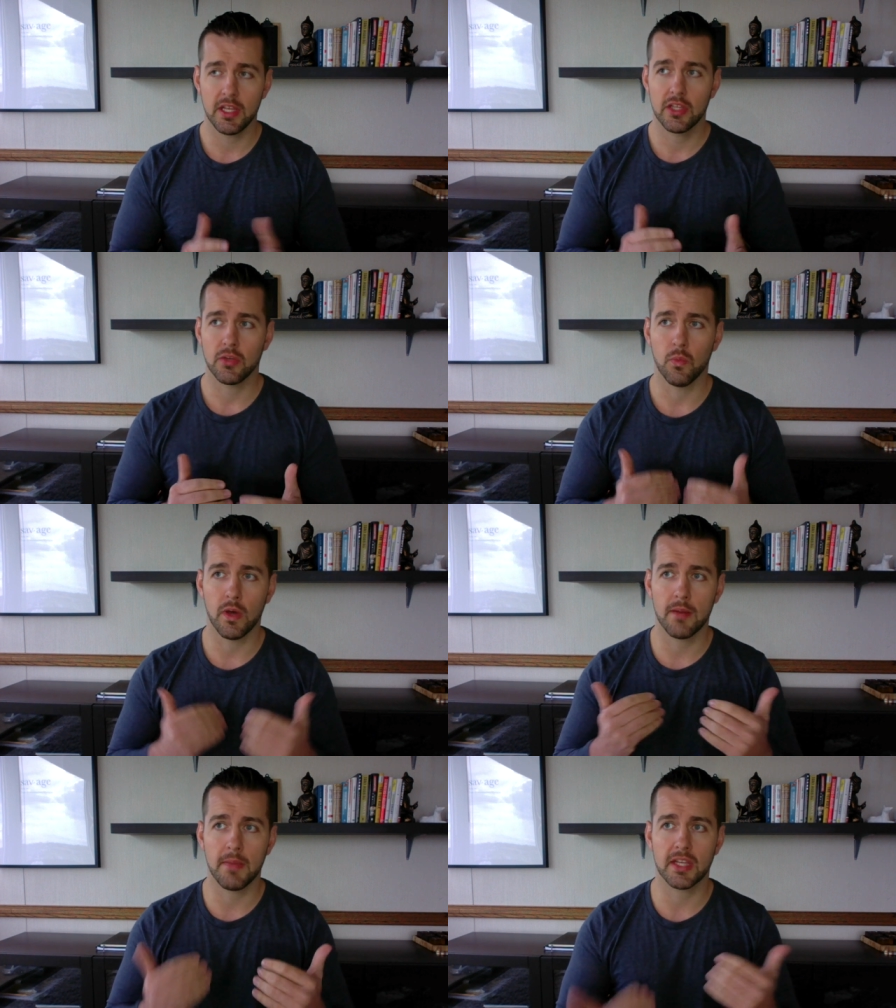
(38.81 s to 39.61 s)
you
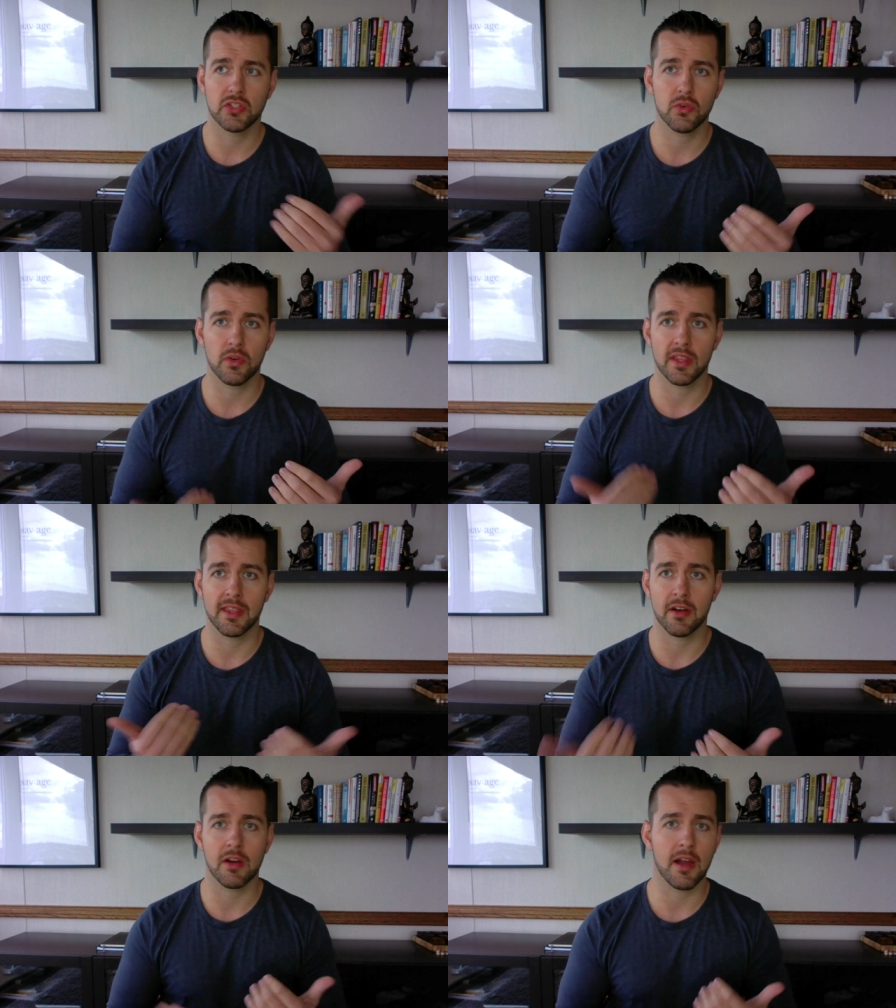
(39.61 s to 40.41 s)
want to make sure that
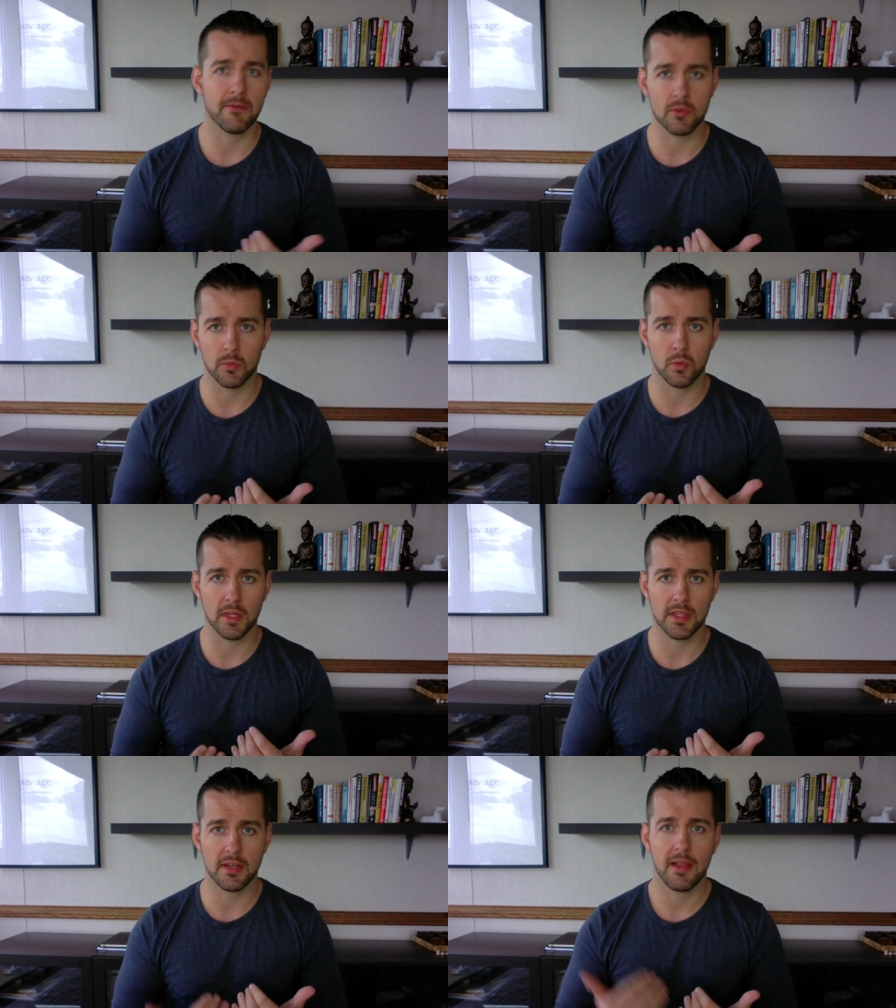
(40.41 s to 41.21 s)
they're comfortable
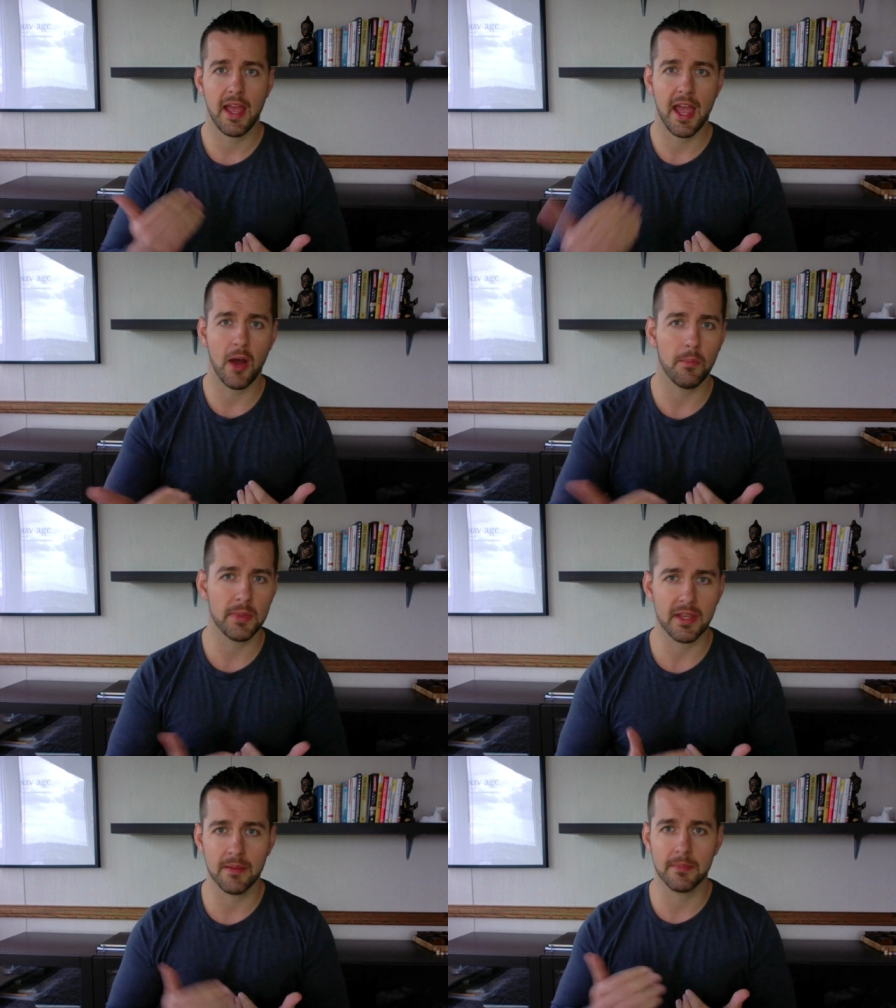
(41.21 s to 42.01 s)
with it help
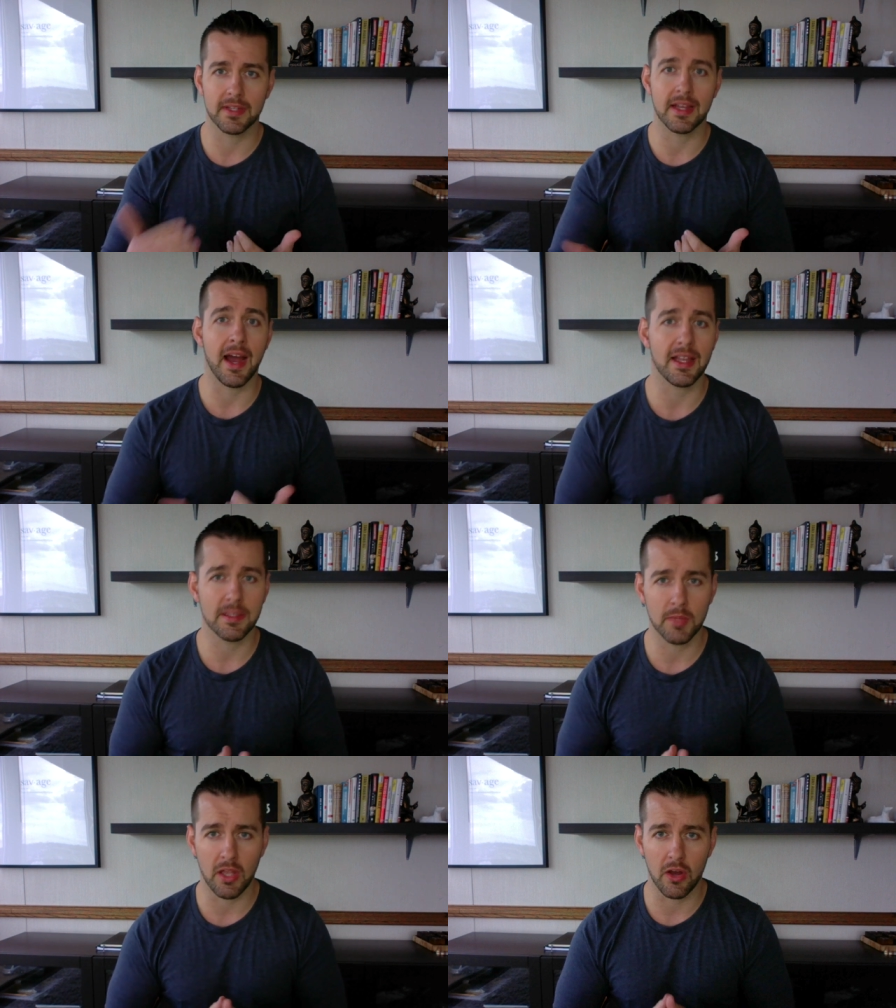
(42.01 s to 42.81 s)
them guide
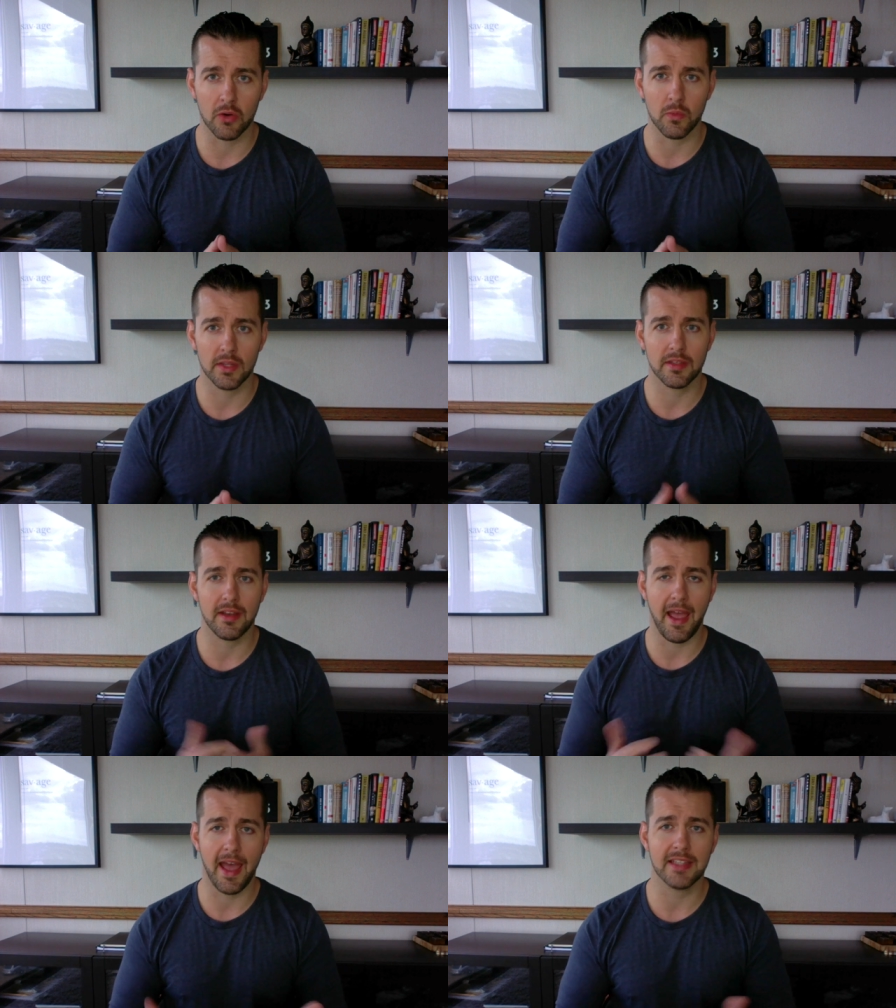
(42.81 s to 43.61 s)
them along with
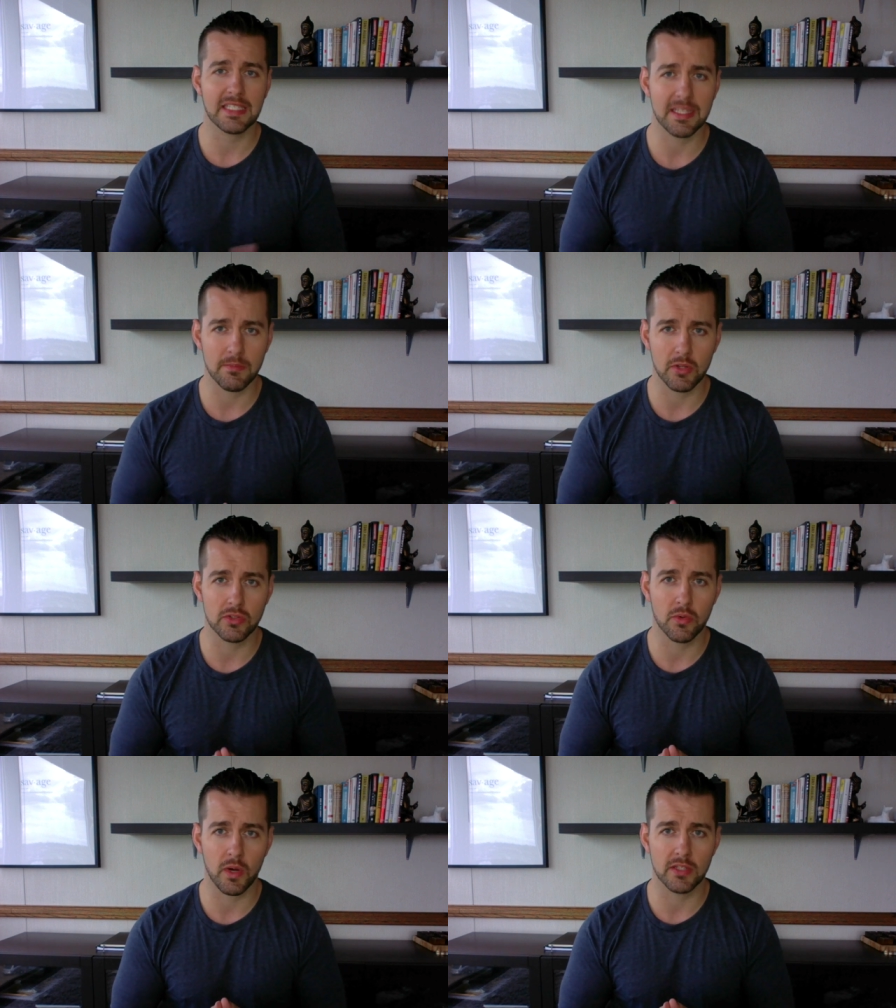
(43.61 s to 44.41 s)
it ask them
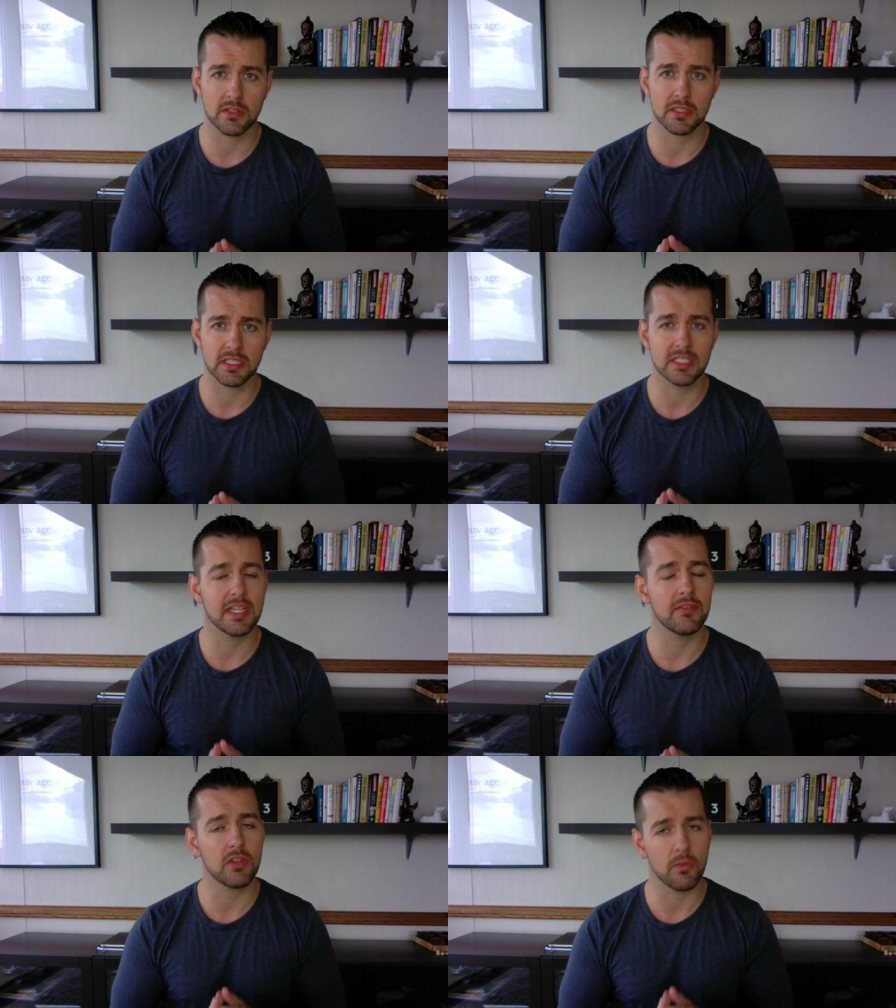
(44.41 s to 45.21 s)
those questions and
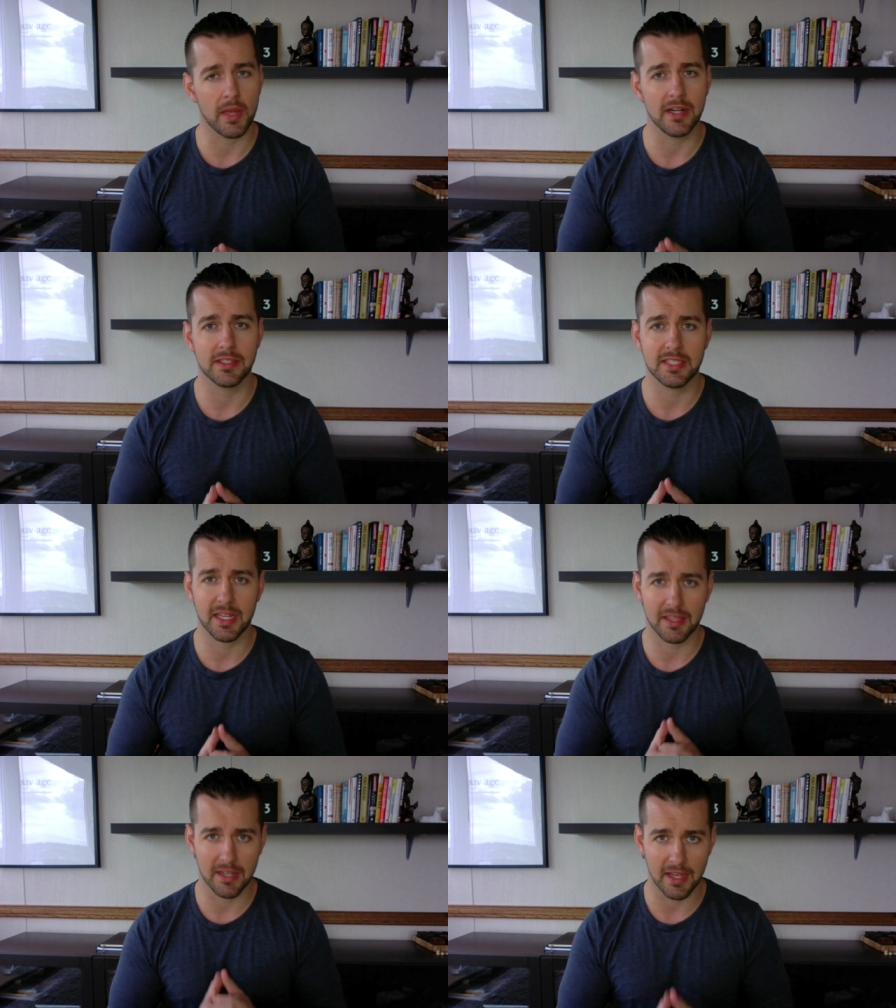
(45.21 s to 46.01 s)
see if they're ready to
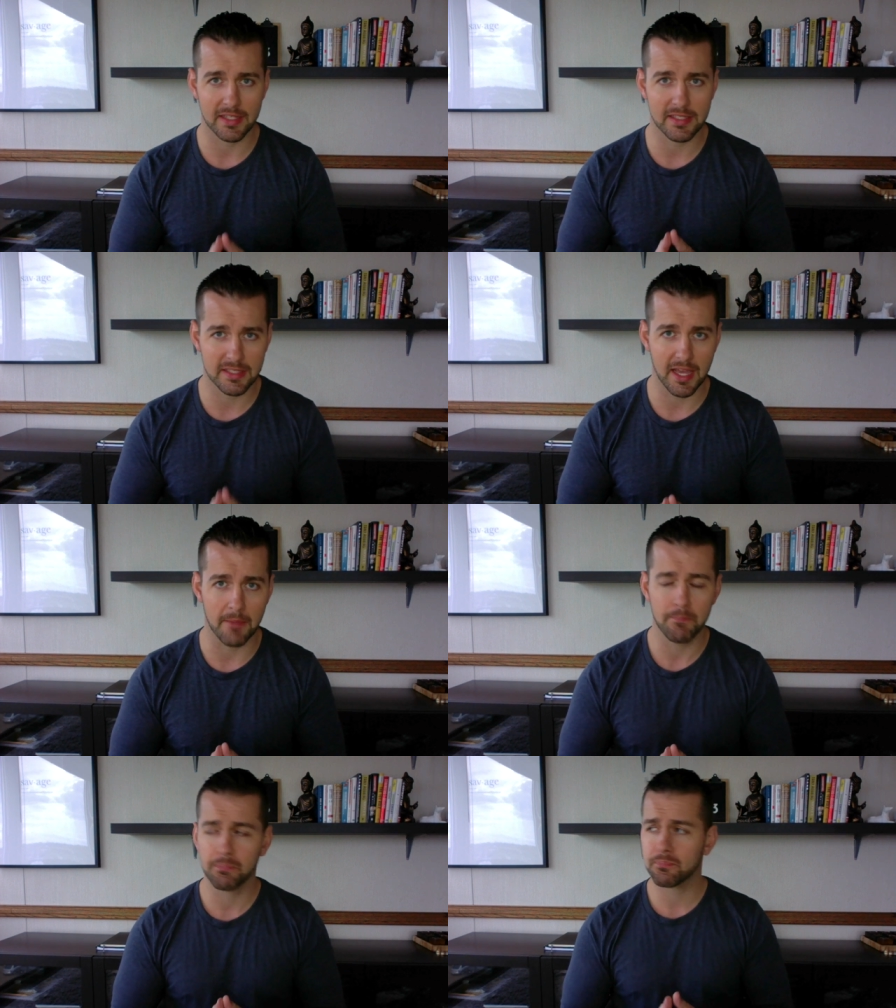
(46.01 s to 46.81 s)
take the next
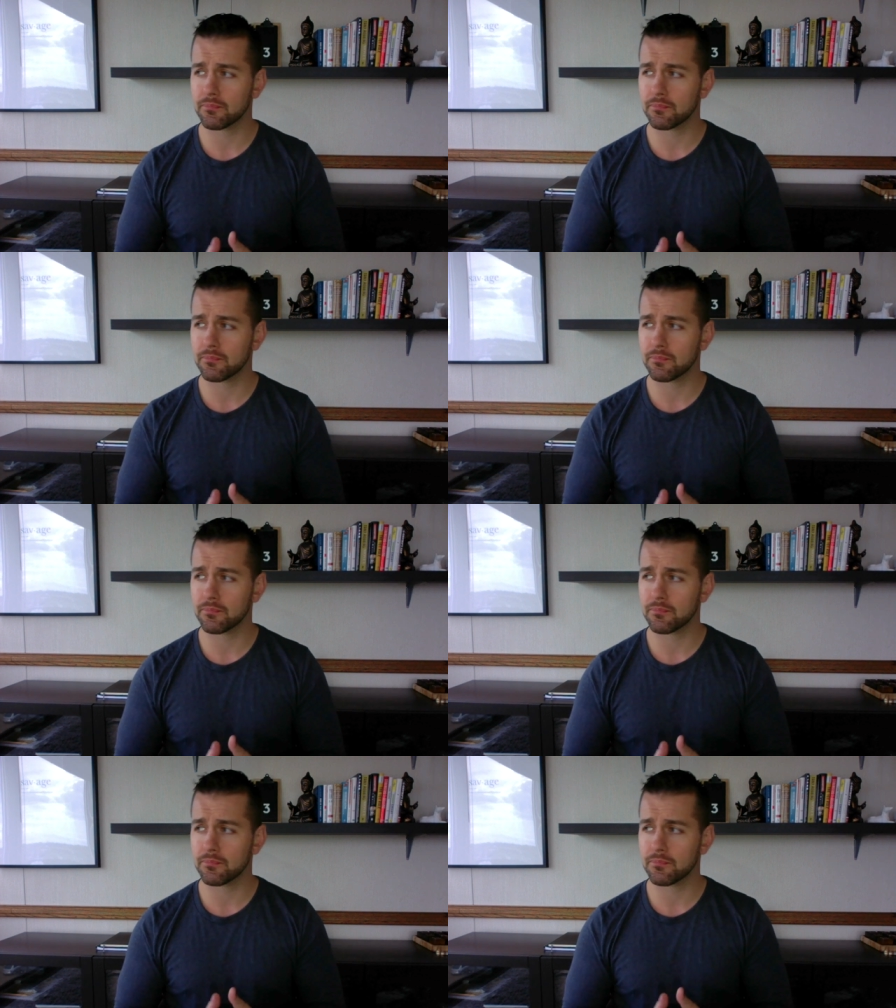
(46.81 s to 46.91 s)
step